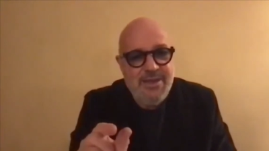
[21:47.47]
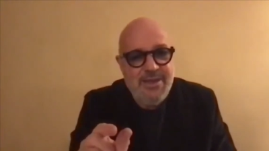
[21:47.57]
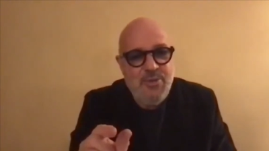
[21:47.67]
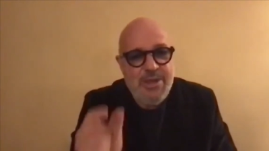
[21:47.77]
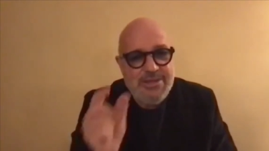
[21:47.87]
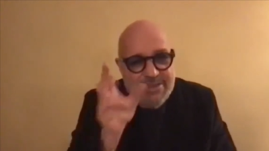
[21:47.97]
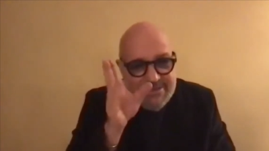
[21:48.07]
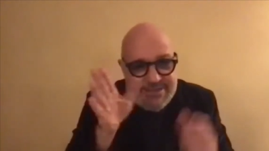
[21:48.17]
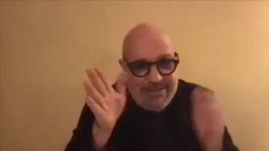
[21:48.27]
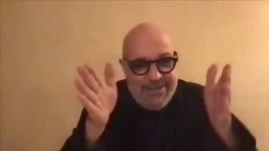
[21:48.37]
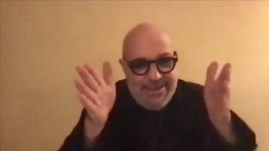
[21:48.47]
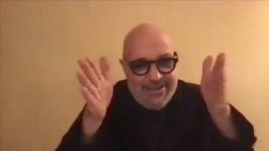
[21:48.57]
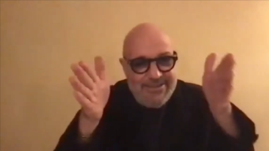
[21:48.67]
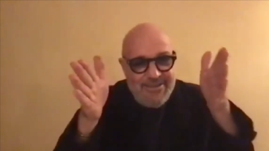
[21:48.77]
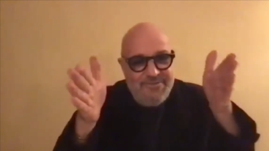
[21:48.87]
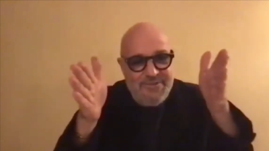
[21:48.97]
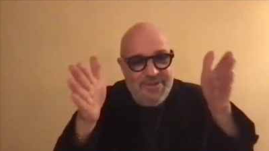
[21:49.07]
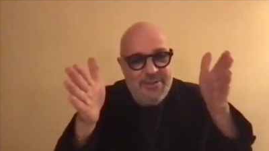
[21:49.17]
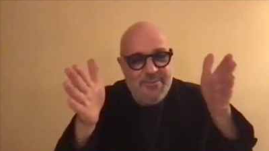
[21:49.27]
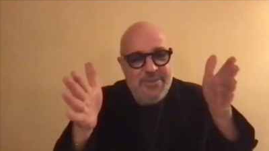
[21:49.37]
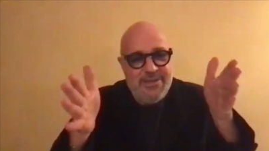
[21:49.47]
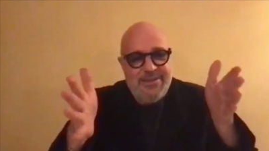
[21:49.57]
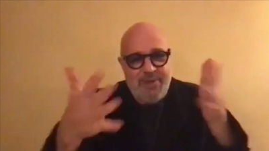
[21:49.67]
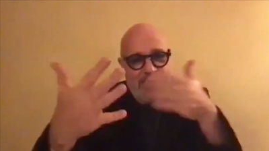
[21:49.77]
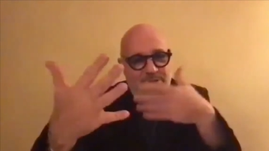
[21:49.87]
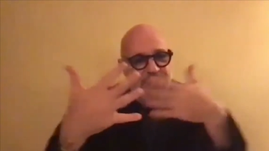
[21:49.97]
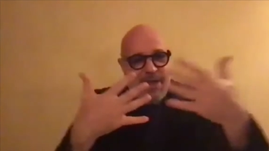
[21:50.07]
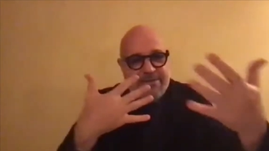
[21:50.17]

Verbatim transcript: And when they see the film, they recognize